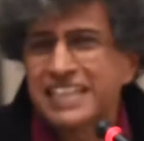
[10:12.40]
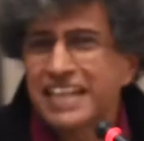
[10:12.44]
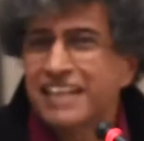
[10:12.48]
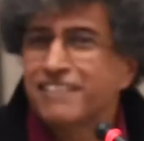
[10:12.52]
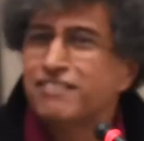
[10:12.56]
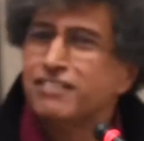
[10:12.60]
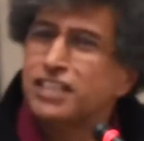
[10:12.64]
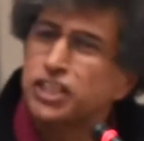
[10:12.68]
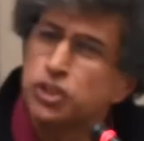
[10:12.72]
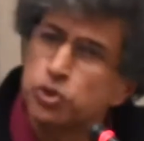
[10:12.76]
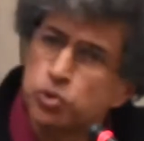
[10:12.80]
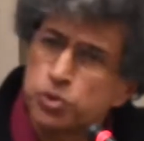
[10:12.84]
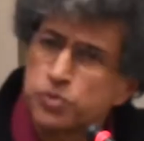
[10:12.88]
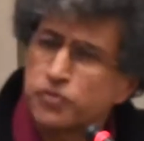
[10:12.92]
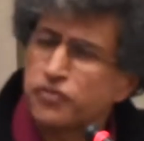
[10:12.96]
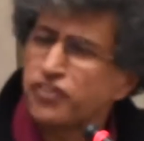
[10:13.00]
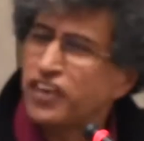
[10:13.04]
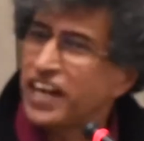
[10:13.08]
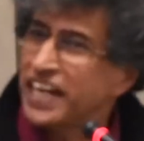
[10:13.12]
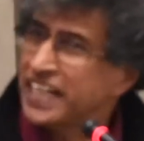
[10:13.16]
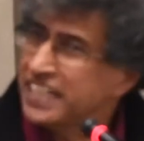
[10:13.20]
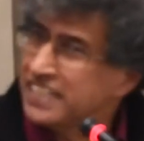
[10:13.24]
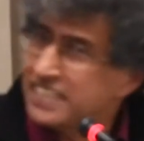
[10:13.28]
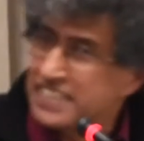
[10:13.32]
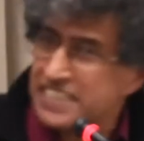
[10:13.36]
level, you
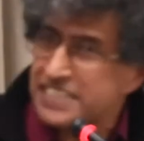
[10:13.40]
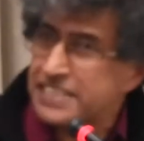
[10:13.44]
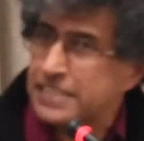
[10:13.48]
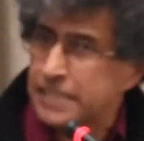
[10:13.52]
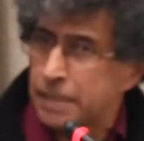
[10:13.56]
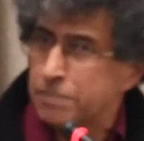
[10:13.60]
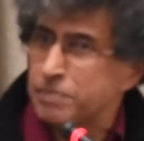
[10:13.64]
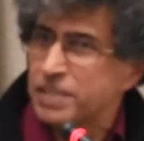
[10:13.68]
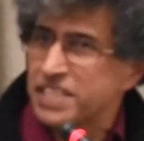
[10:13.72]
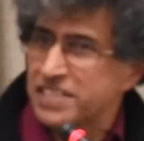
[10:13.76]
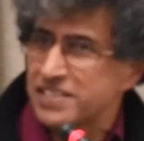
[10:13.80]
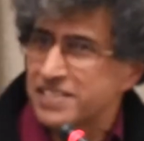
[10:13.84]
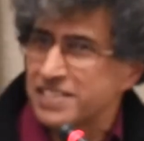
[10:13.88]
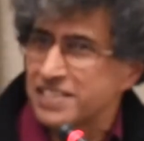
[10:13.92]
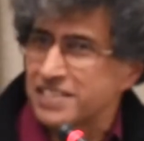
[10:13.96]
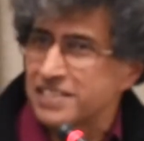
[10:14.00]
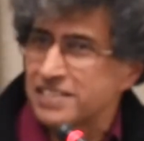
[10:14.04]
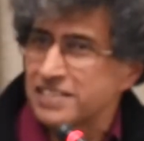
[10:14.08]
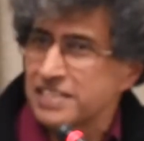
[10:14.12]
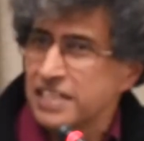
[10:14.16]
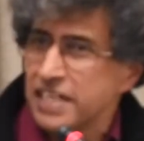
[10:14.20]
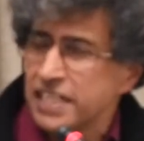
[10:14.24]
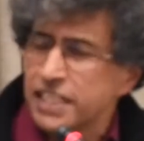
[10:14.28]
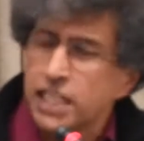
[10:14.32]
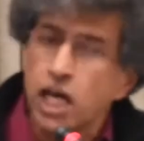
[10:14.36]
find
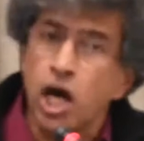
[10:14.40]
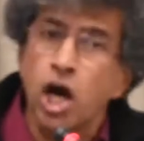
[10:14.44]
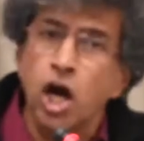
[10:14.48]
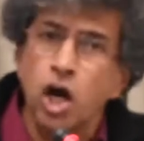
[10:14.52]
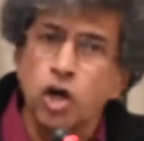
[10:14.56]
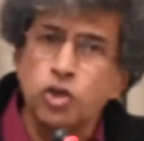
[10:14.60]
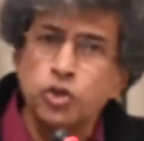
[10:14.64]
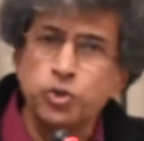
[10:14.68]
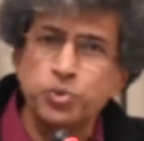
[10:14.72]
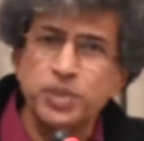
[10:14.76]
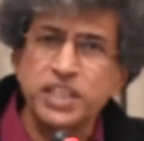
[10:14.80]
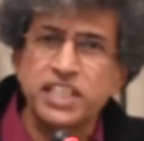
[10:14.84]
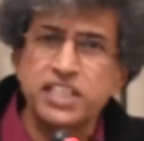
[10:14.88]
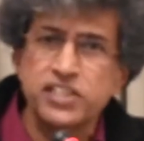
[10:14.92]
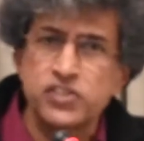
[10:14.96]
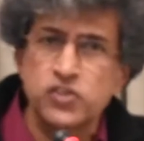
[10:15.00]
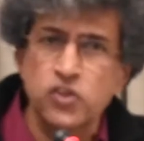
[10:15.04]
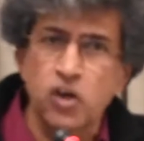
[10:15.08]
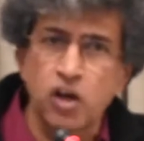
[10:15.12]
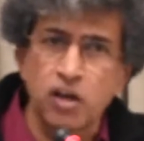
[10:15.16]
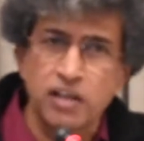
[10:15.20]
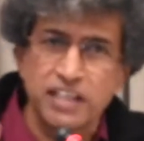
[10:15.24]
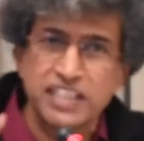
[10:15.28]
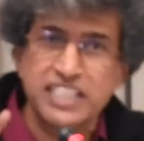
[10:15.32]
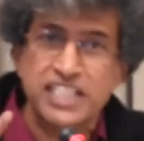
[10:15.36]
discrepancies. Now how do we
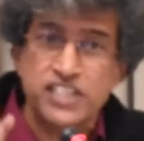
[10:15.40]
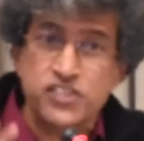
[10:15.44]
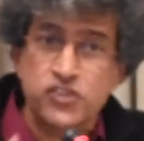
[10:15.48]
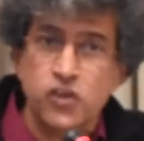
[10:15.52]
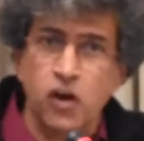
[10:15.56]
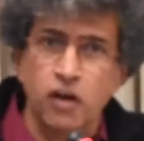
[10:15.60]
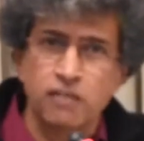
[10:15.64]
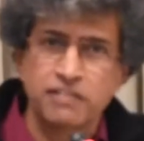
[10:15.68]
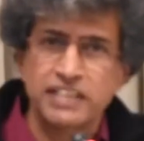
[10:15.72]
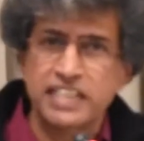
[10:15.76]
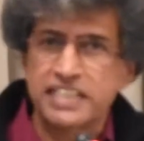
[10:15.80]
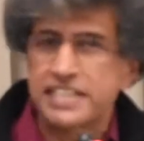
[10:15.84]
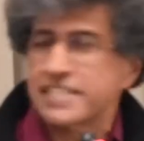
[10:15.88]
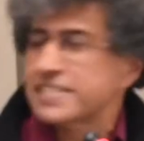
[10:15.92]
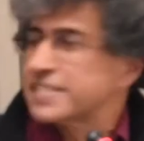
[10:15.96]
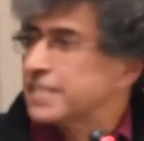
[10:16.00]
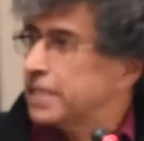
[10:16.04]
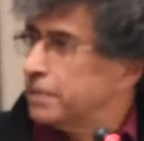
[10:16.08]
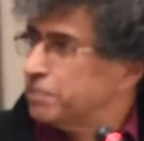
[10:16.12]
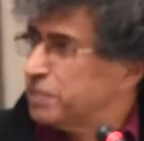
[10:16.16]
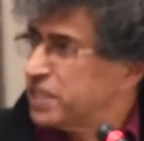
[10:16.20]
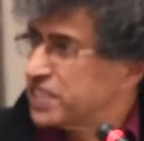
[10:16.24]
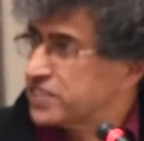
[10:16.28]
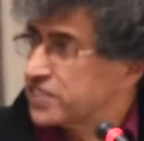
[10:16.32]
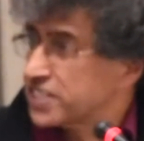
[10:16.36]
resolve the
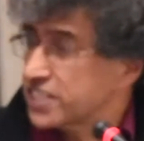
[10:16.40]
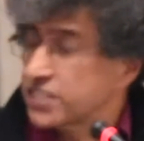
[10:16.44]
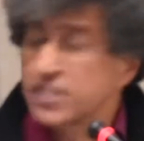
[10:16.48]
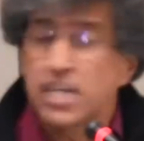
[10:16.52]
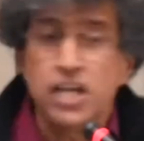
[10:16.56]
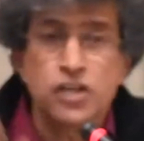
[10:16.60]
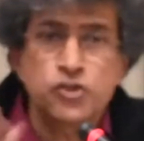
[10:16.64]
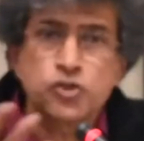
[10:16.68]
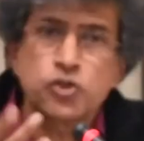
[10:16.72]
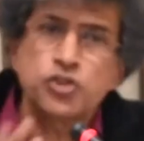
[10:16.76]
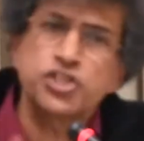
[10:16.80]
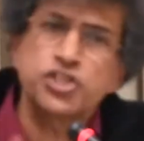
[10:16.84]
discrepancies? So